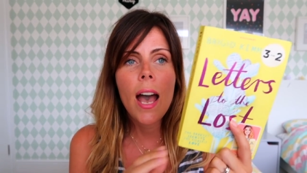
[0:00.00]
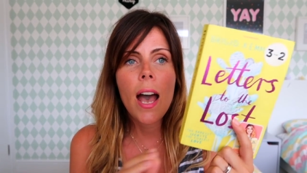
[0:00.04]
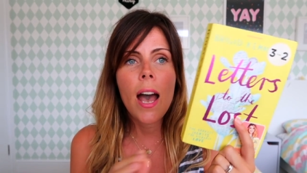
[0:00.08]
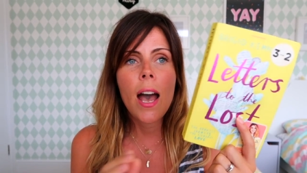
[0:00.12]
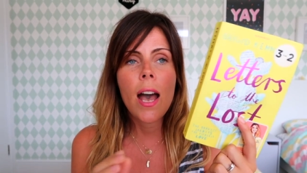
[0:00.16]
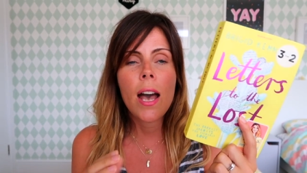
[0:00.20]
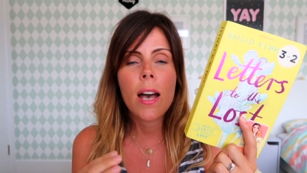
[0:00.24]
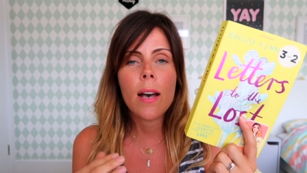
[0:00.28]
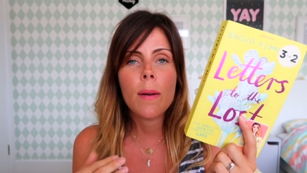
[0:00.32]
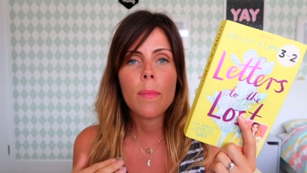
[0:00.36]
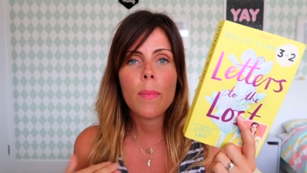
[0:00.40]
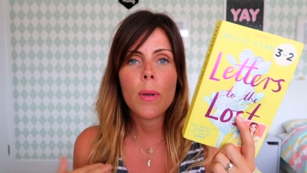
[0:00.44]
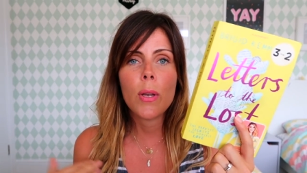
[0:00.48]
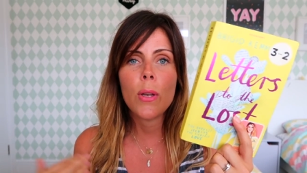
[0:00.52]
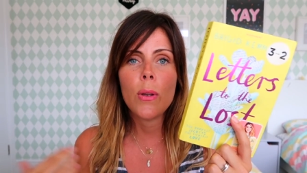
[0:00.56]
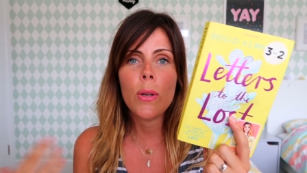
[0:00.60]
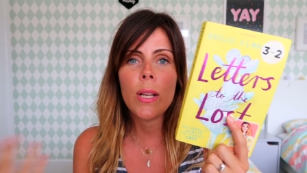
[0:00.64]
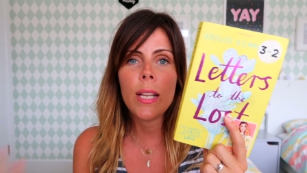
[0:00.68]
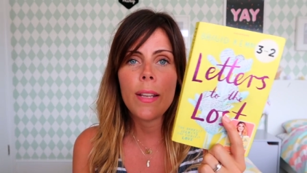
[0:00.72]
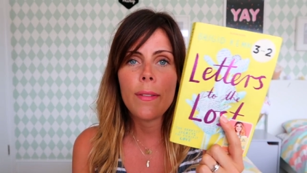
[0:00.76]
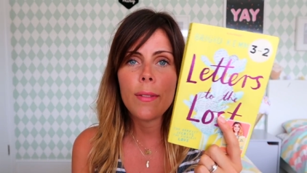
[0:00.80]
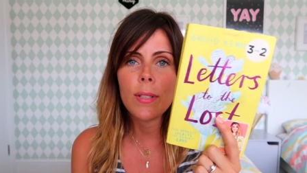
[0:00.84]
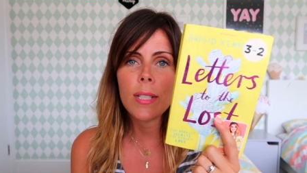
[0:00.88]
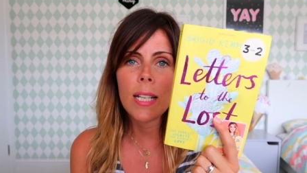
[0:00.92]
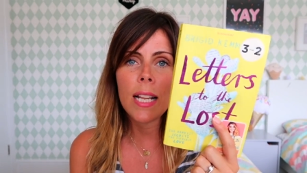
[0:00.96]
um, who
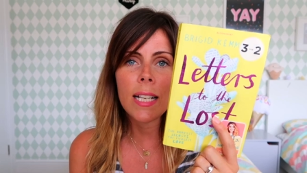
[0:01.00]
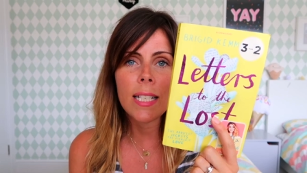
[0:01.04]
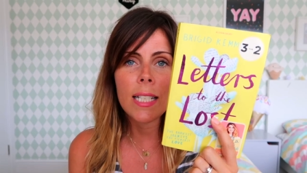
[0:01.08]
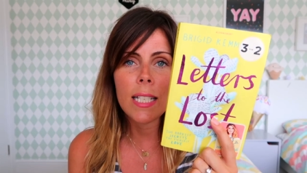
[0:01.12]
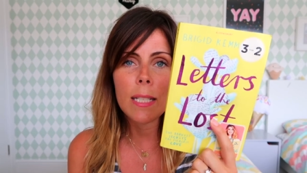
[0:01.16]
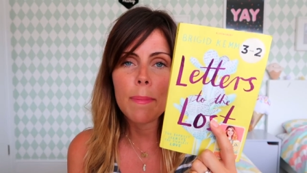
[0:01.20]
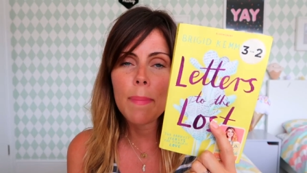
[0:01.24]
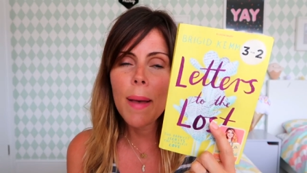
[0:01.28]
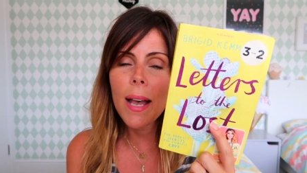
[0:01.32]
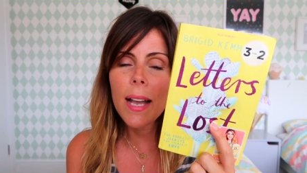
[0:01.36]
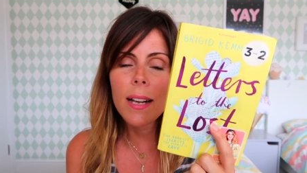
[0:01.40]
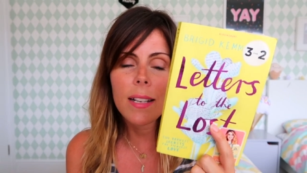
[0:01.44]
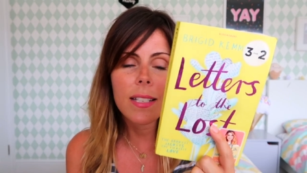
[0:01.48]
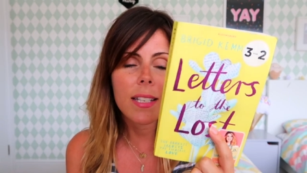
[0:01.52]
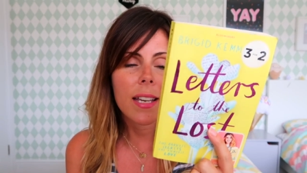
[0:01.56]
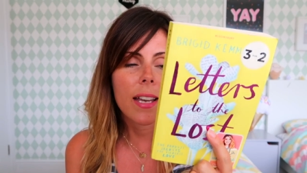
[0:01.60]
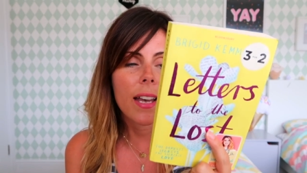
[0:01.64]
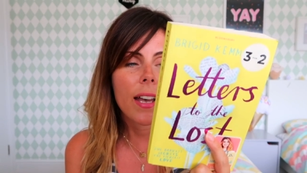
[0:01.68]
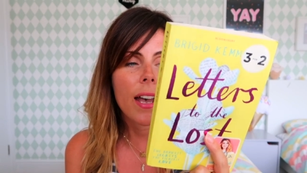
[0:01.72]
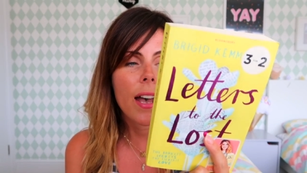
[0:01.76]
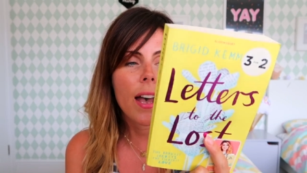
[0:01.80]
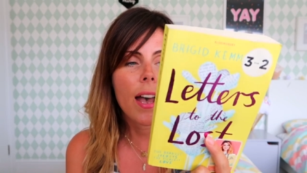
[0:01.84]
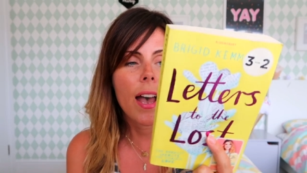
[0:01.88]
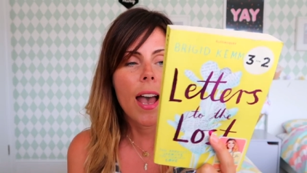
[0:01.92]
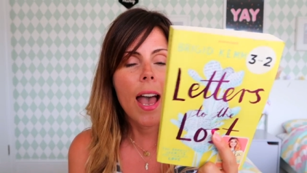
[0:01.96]
leaves letters back to
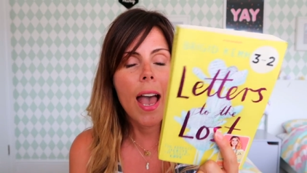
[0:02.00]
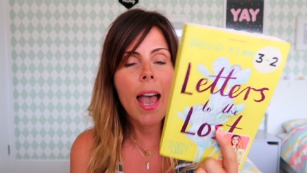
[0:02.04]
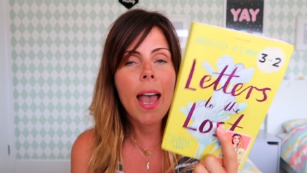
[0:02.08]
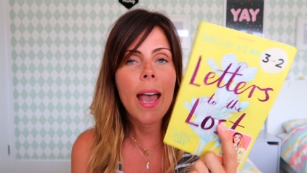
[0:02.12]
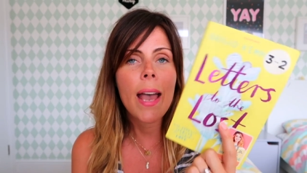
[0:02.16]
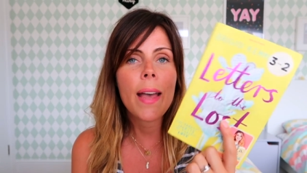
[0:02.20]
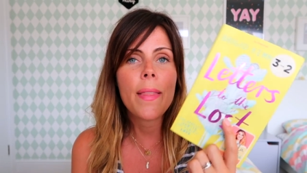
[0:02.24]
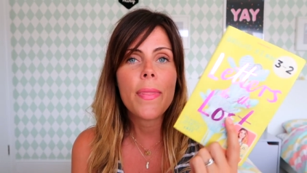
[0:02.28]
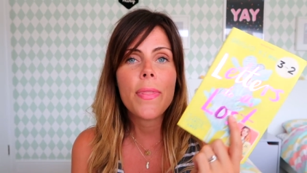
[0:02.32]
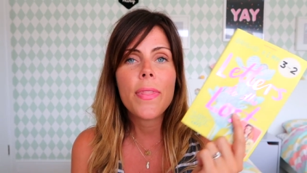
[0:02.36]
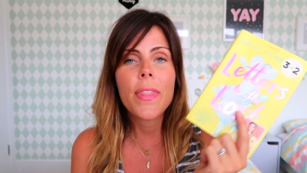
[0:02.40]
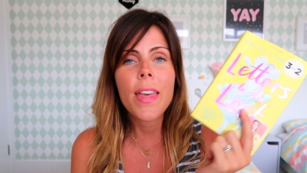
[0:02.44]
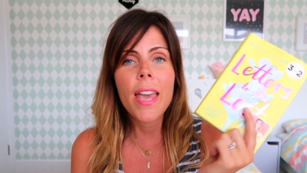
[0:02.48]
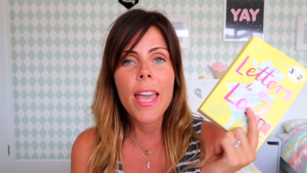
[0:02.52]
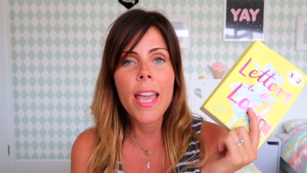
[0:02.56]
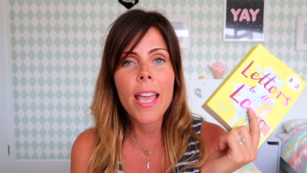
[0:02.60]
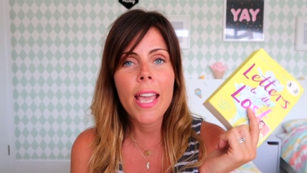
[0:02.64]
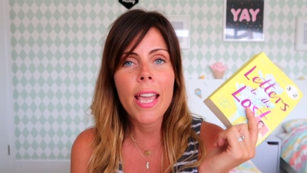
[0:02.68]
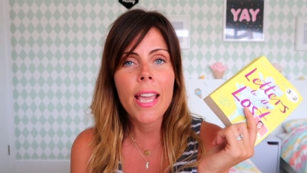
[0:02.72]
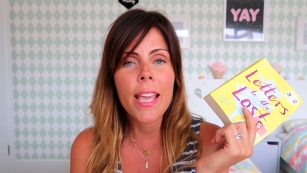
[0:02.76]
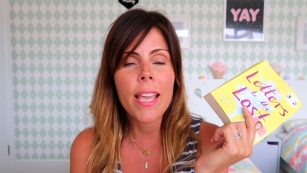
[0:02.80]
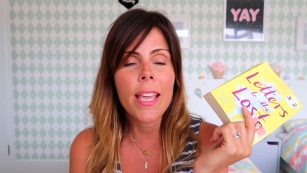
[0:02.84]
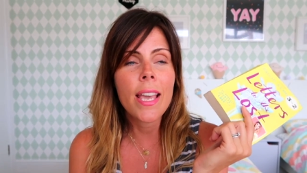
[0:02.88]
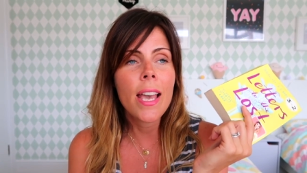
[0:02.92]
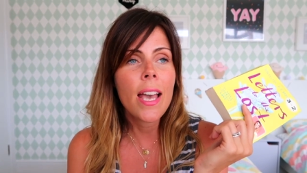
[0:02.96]
her and
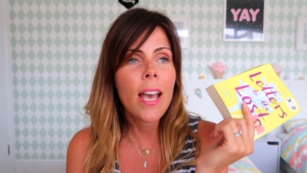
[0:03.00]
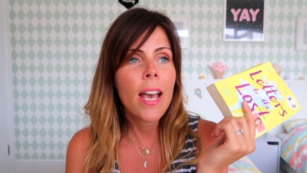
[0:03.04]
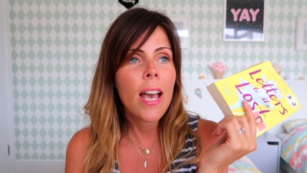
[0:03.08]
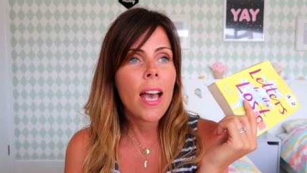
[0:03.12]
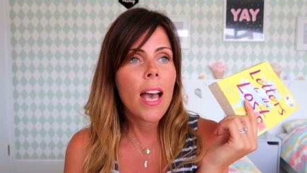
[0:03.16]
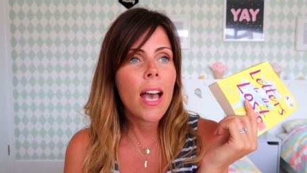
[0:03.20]
they